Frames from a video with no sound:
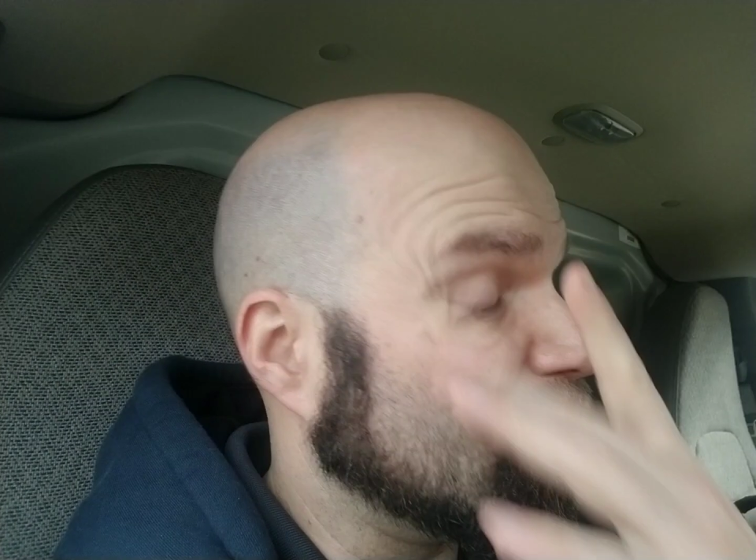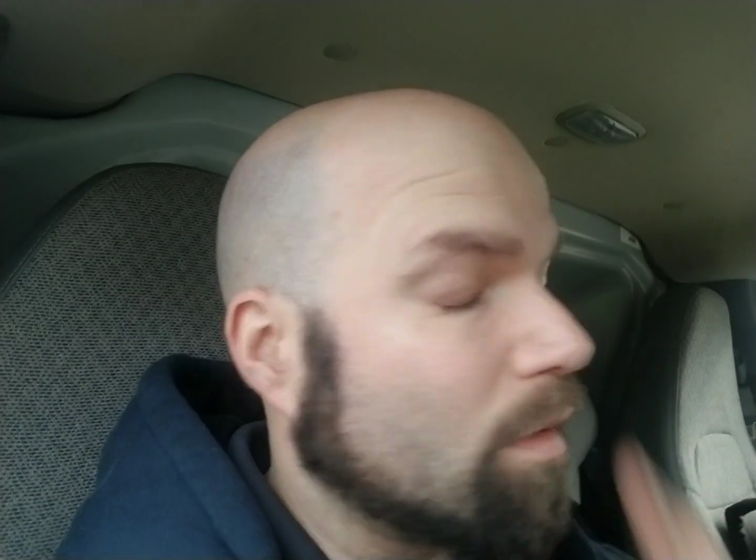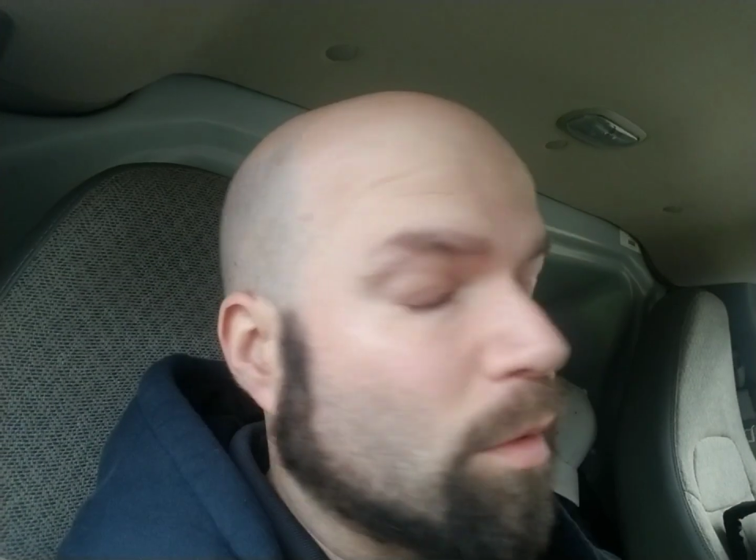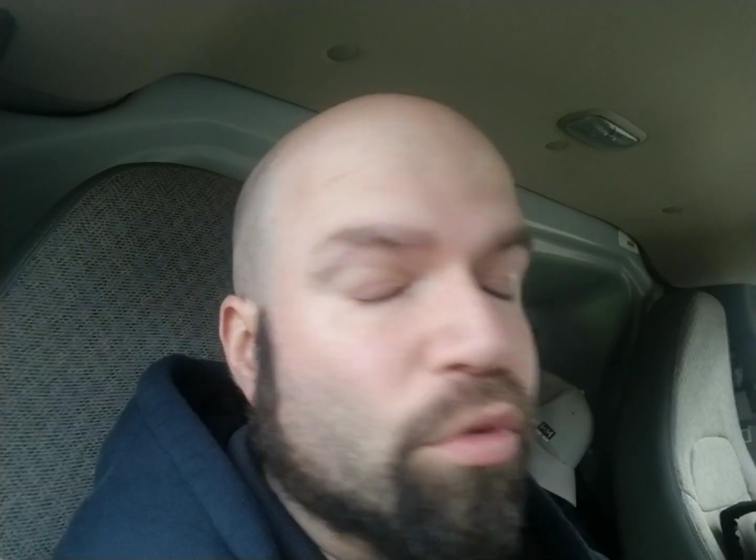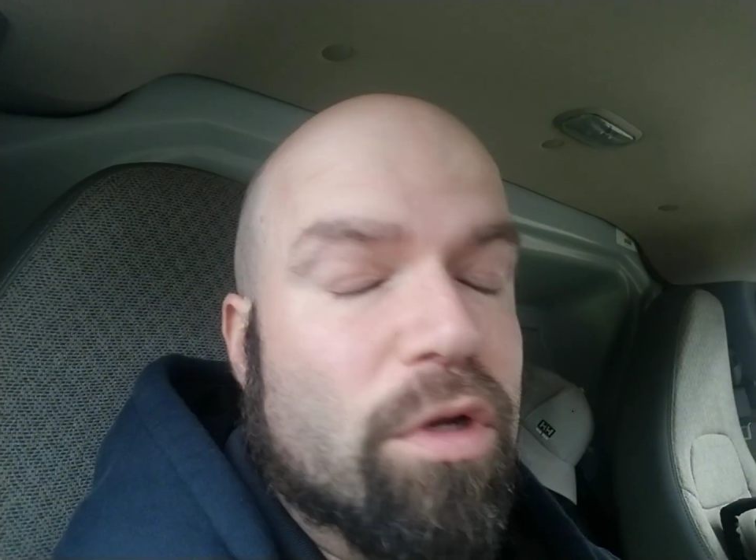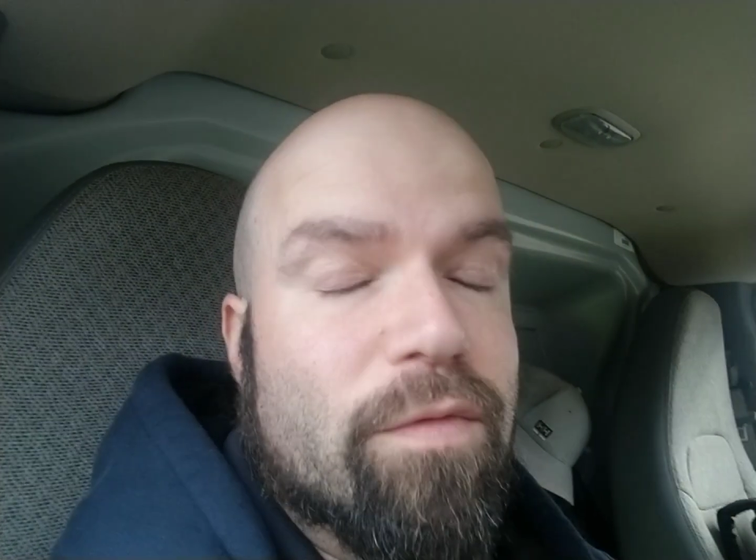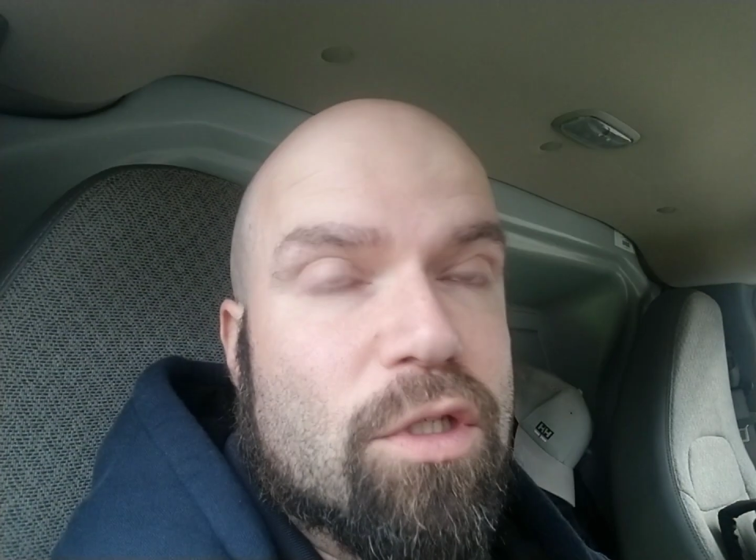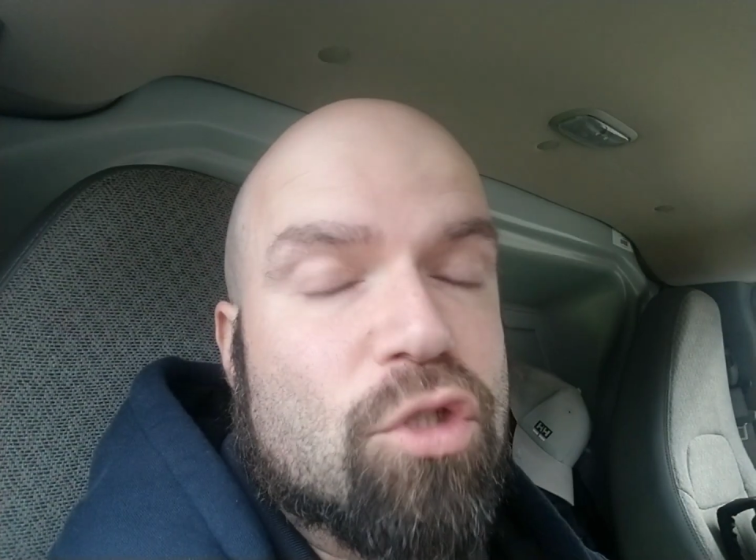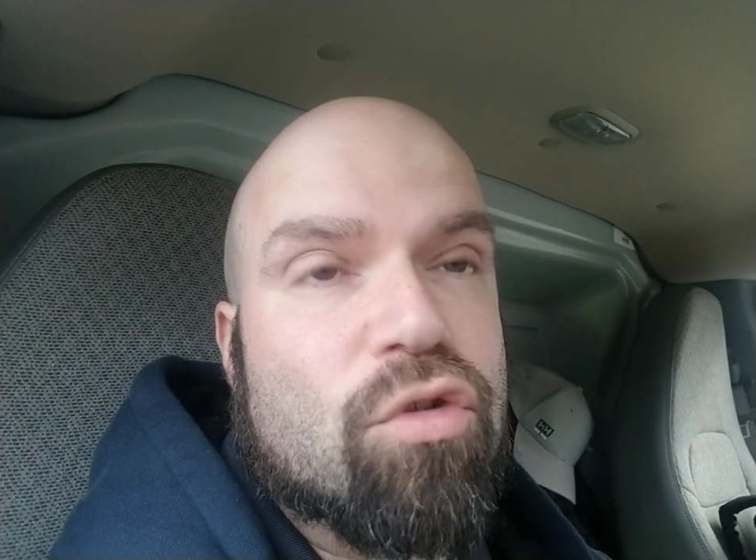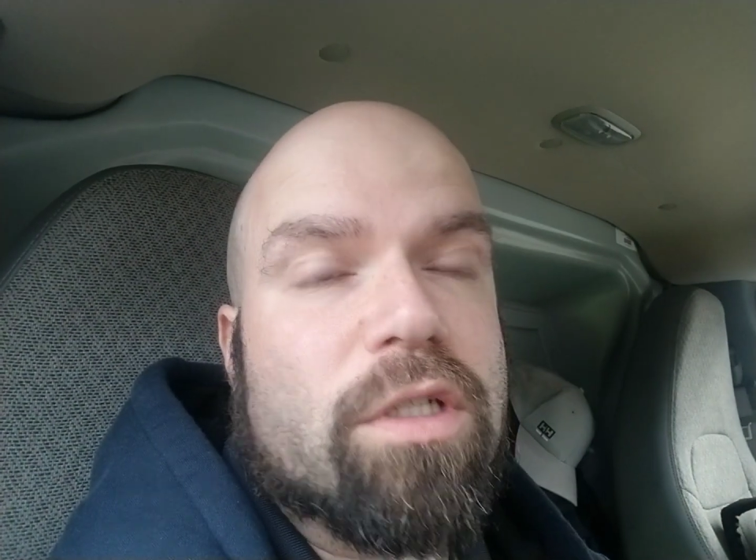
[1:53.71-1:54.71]
the previous
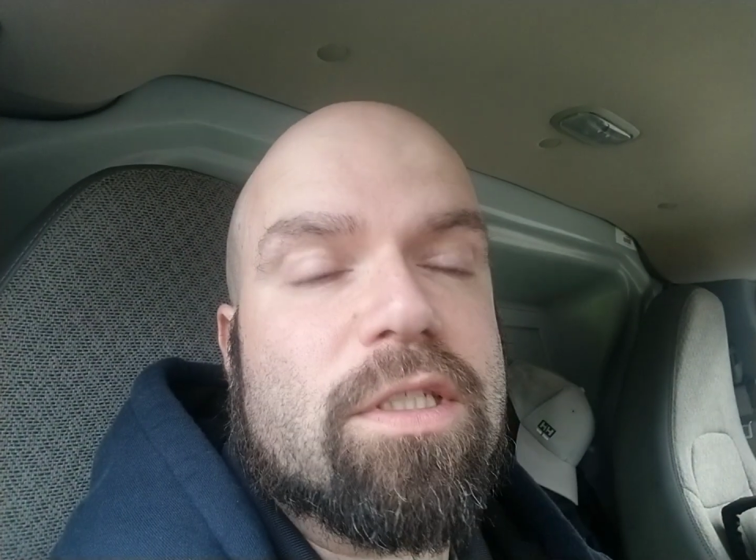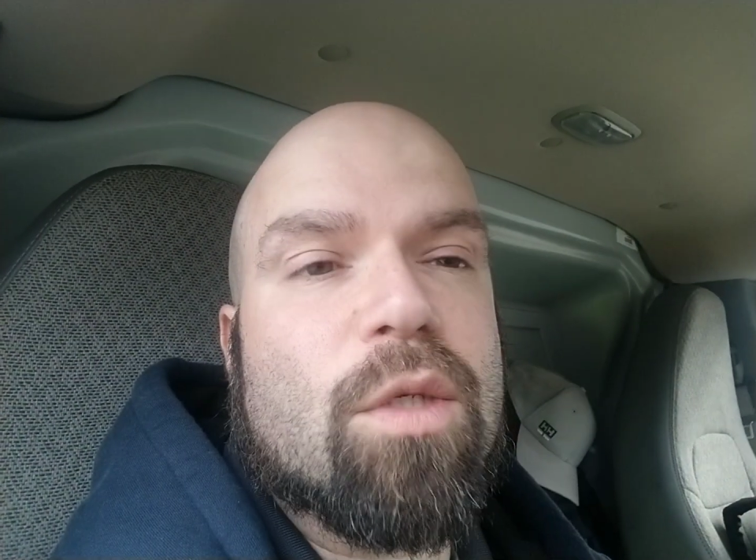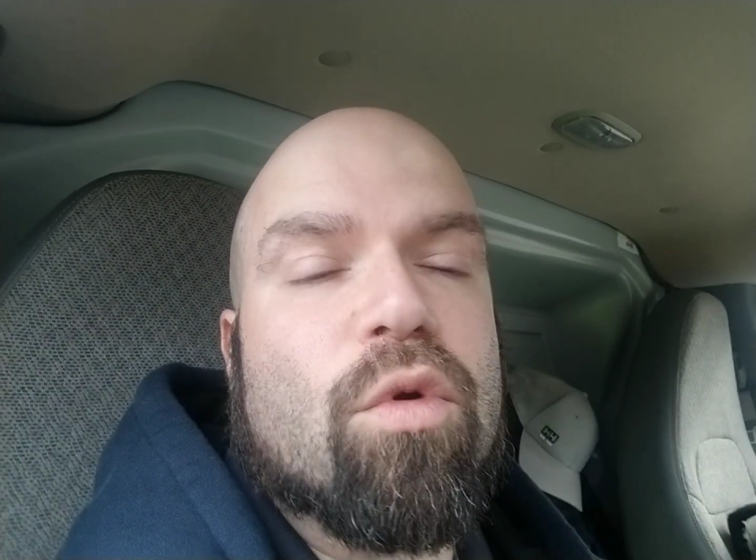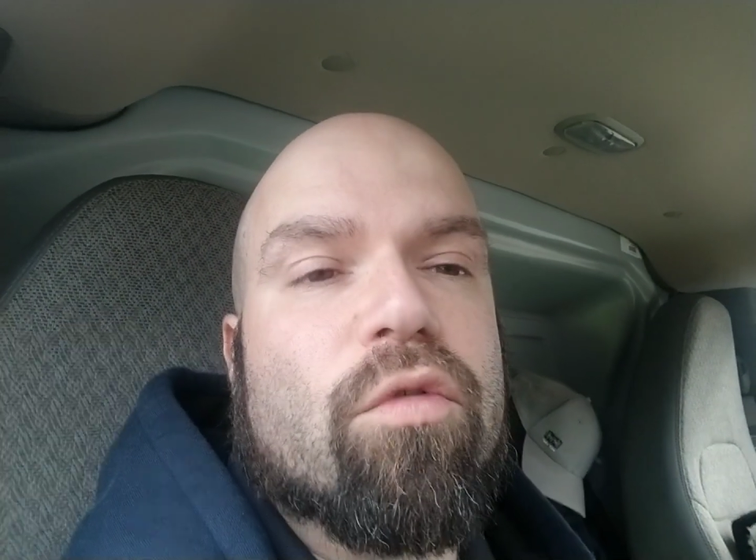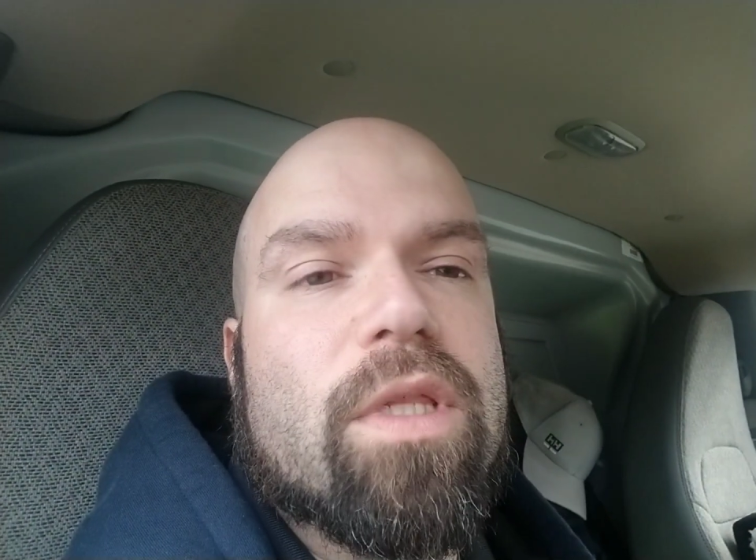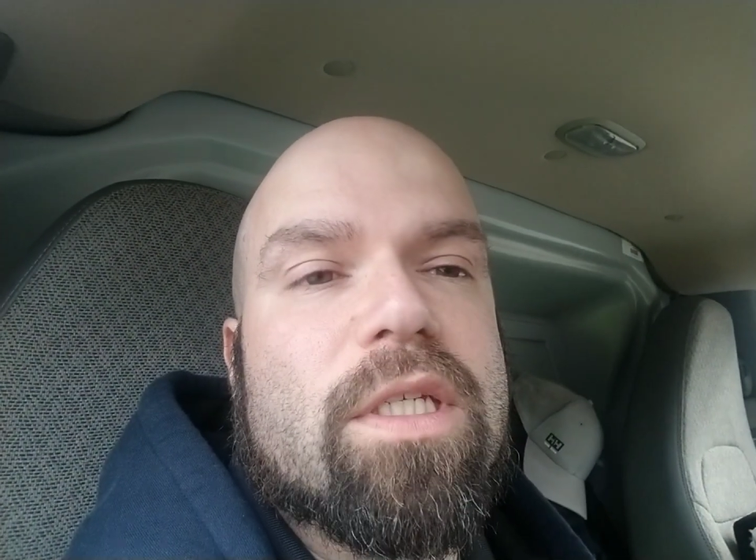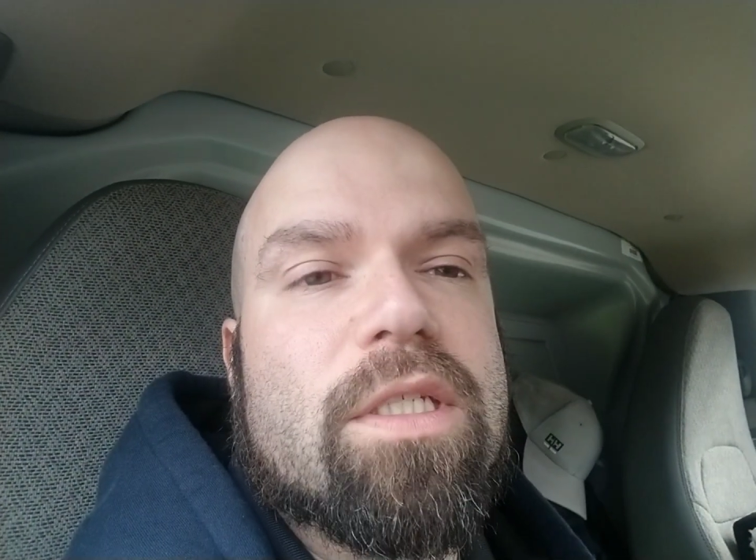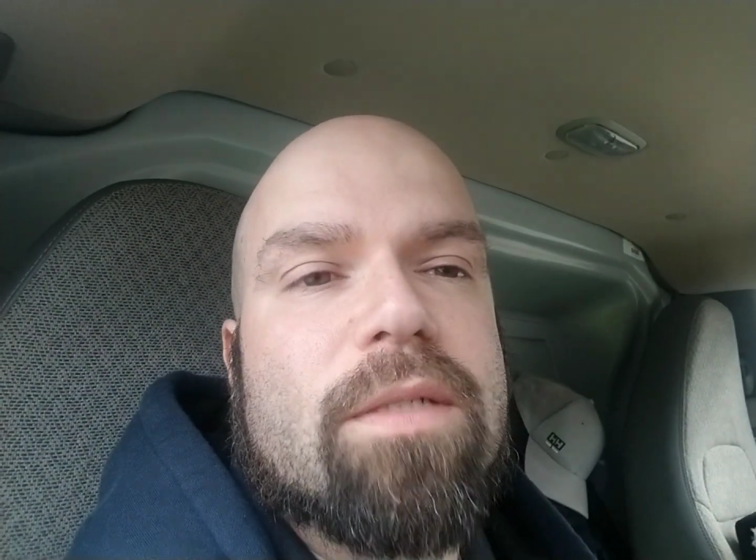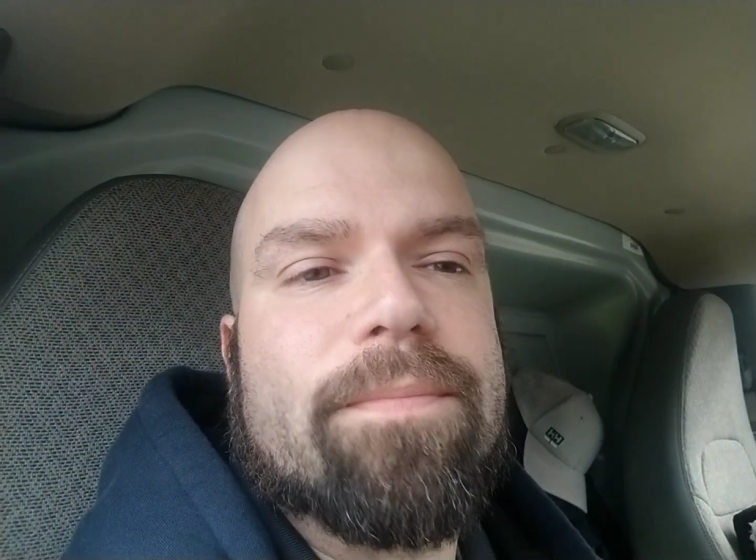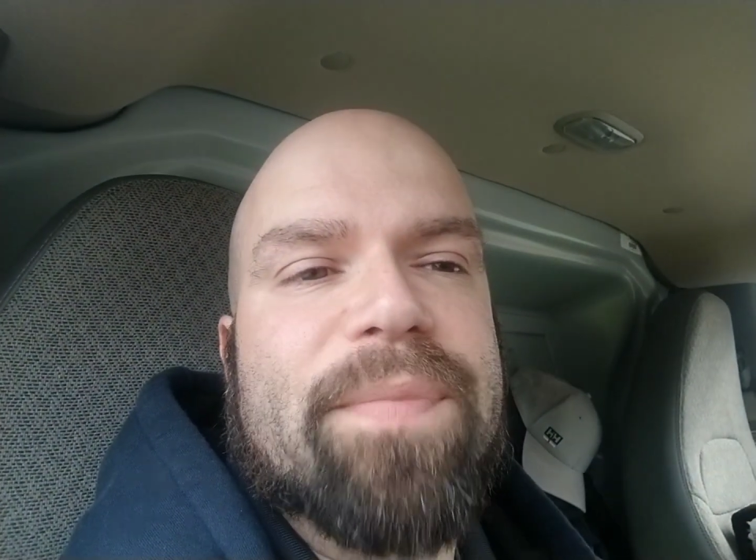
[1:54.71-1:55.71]
trucks that were released.